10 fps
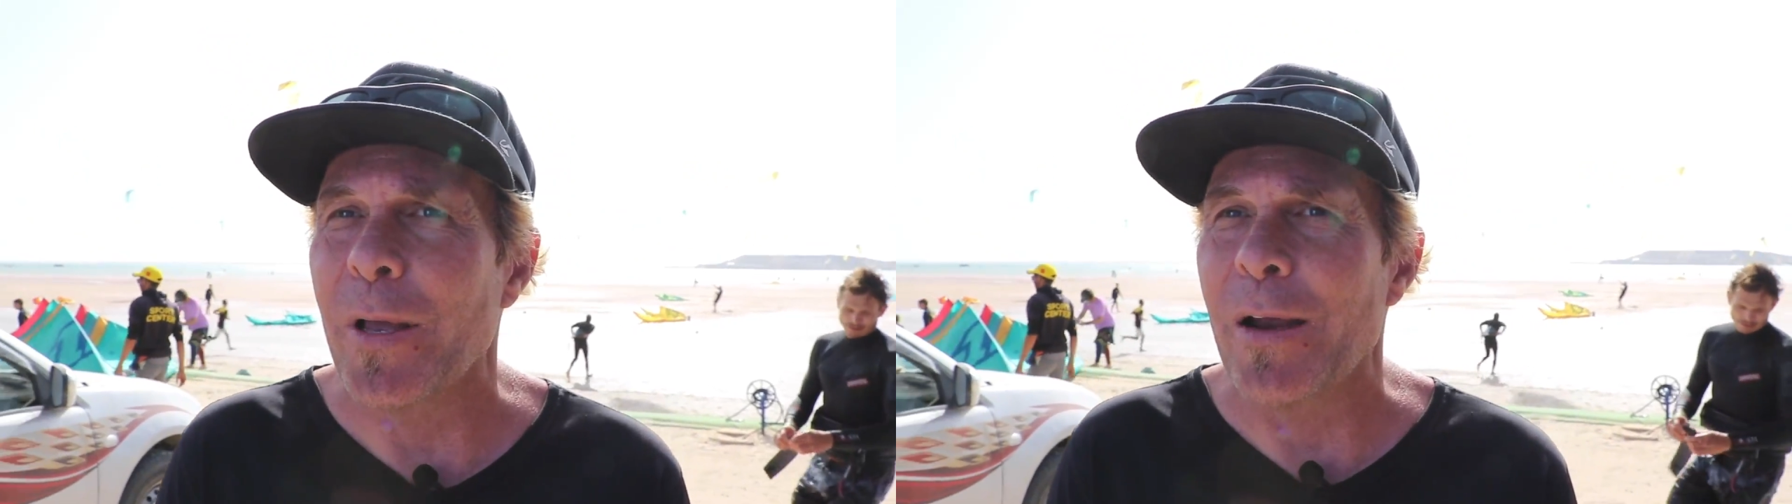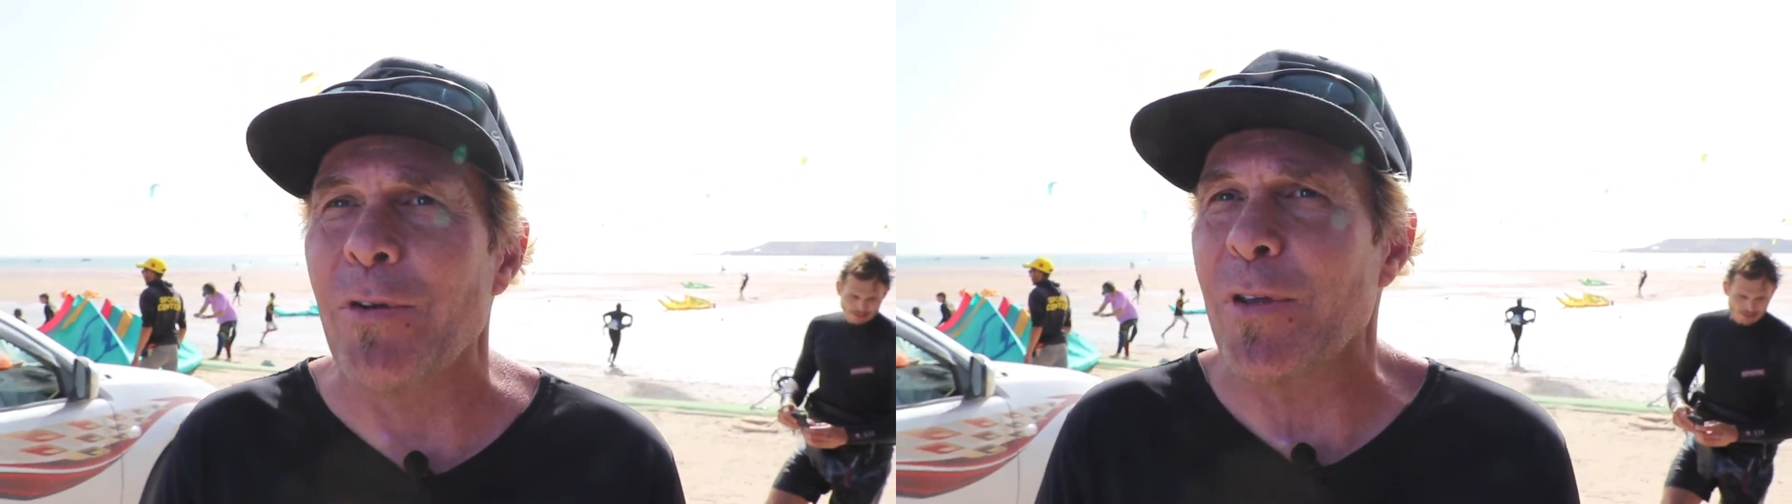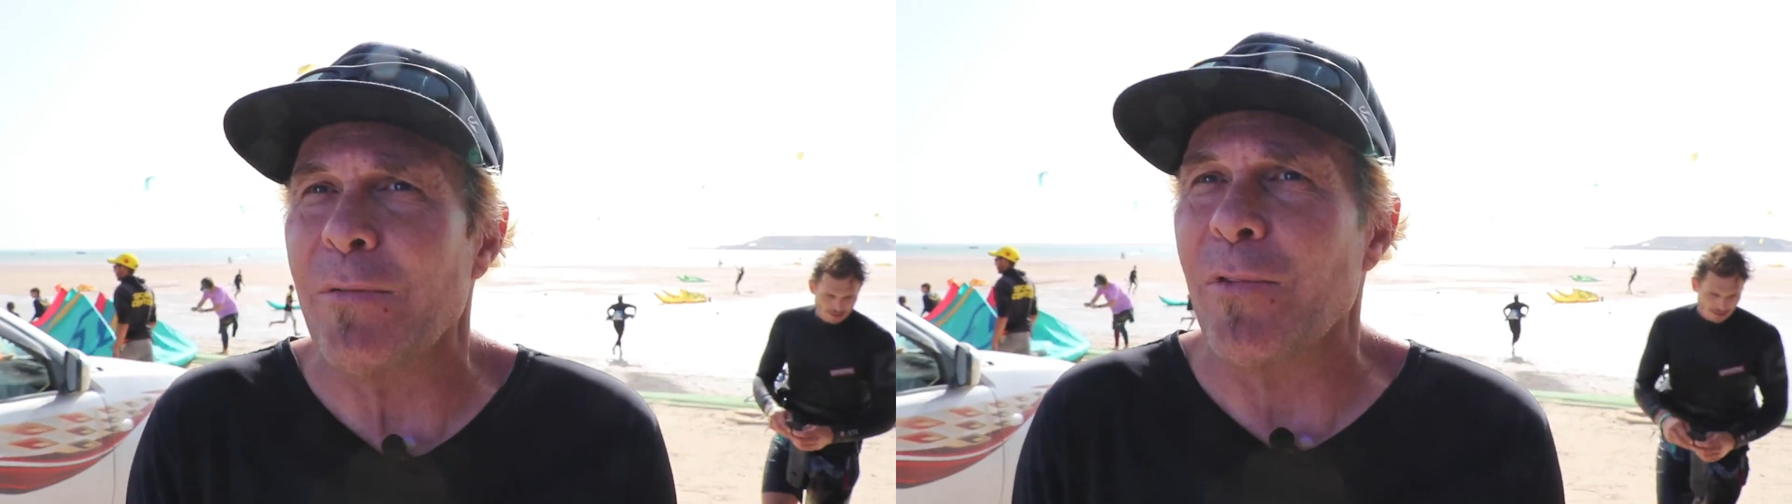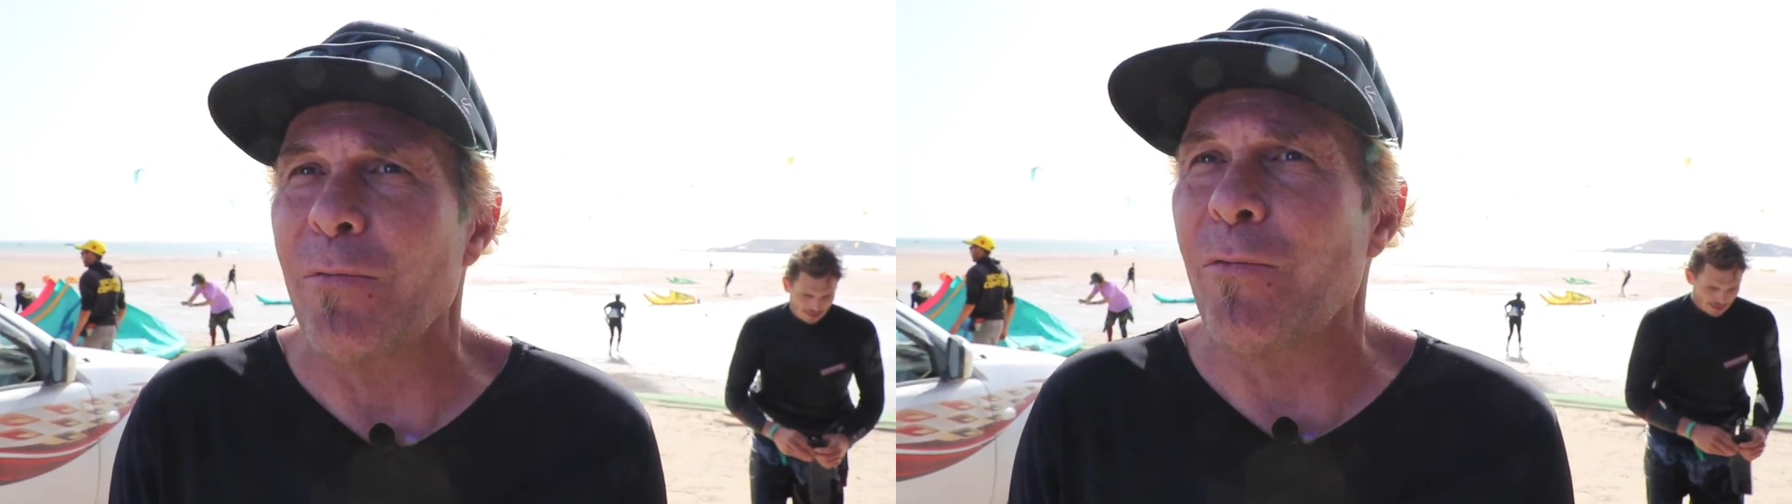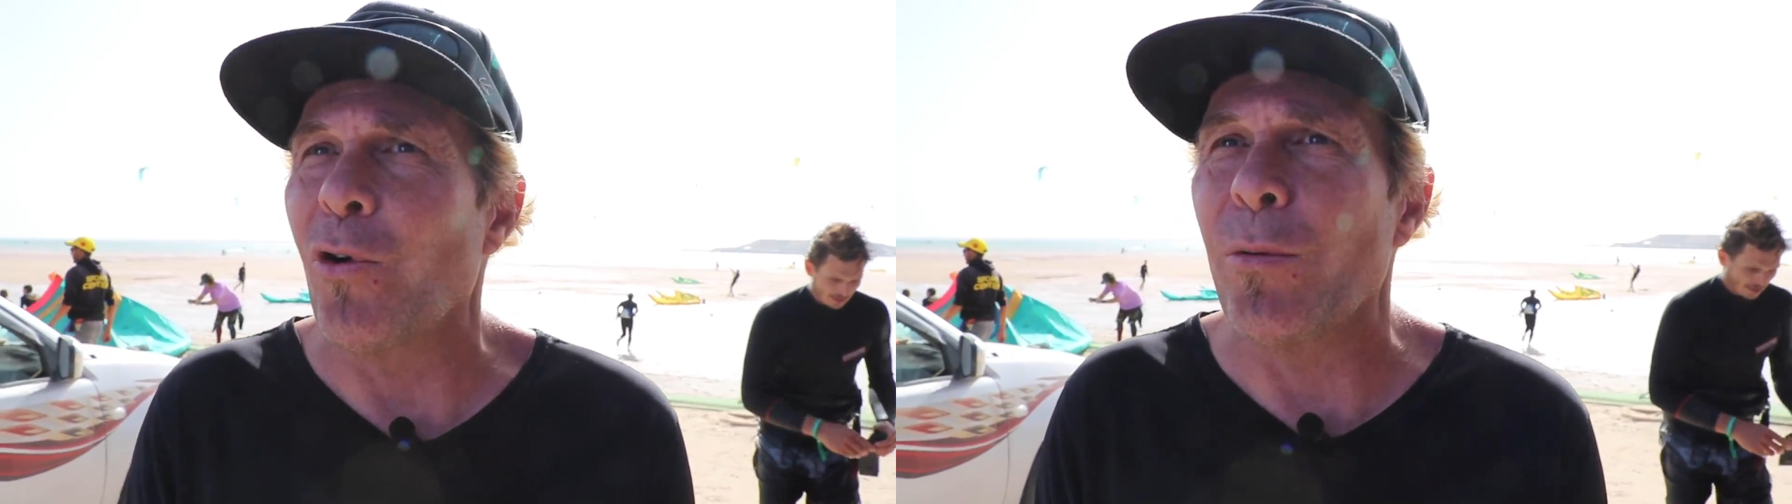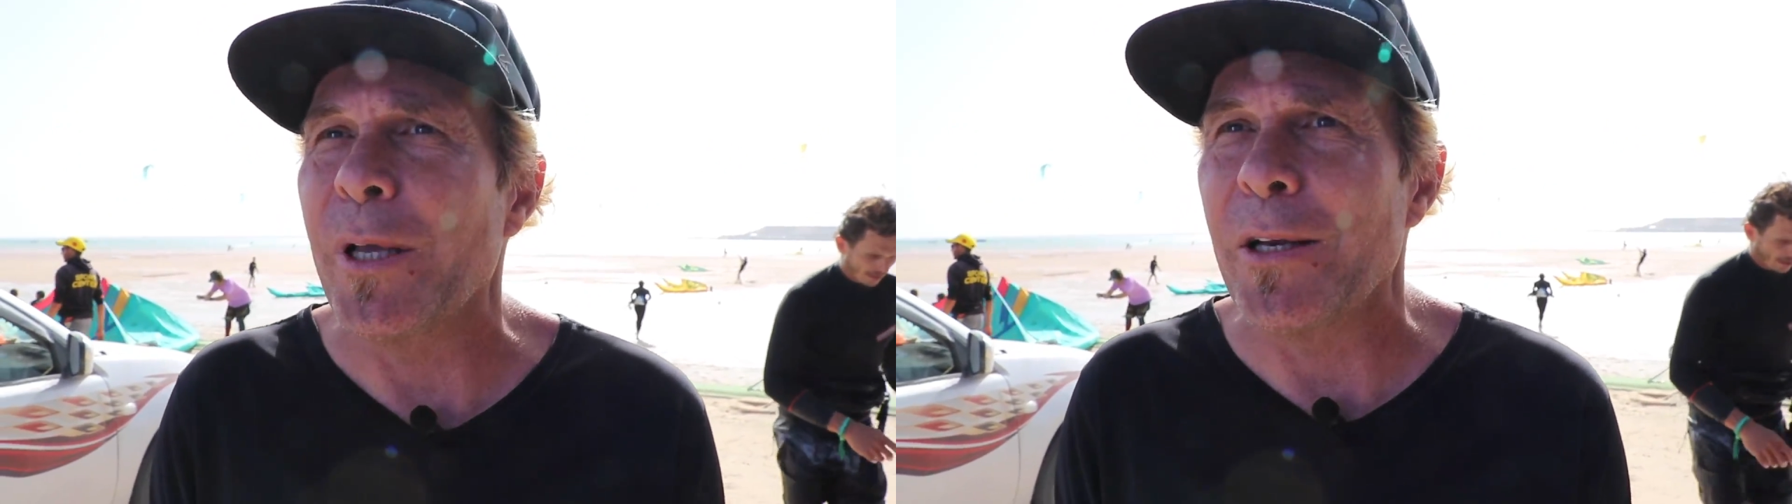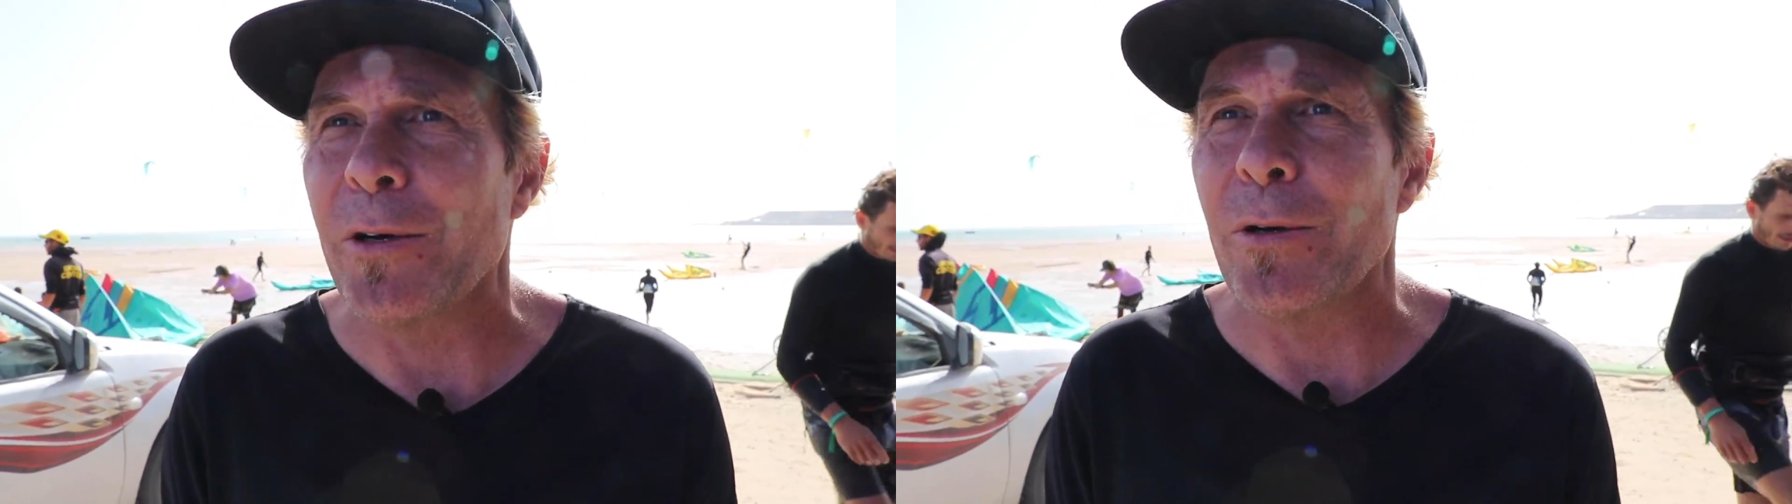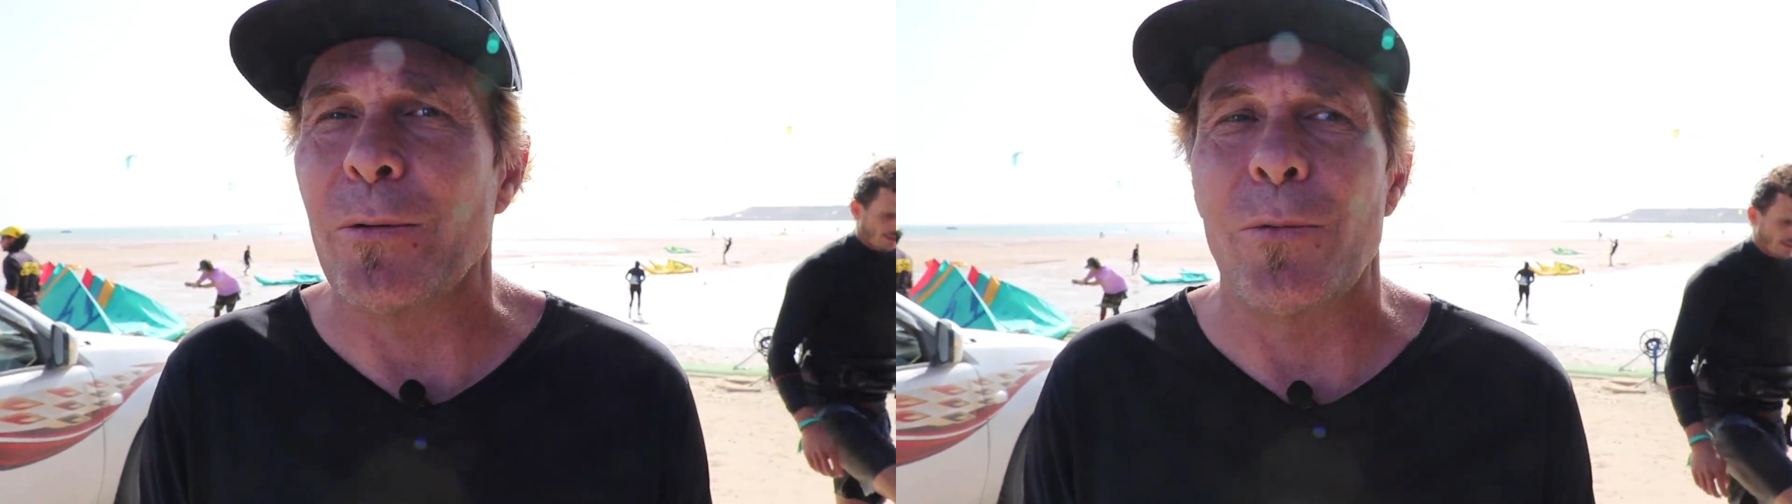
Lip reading: everything from 4-meter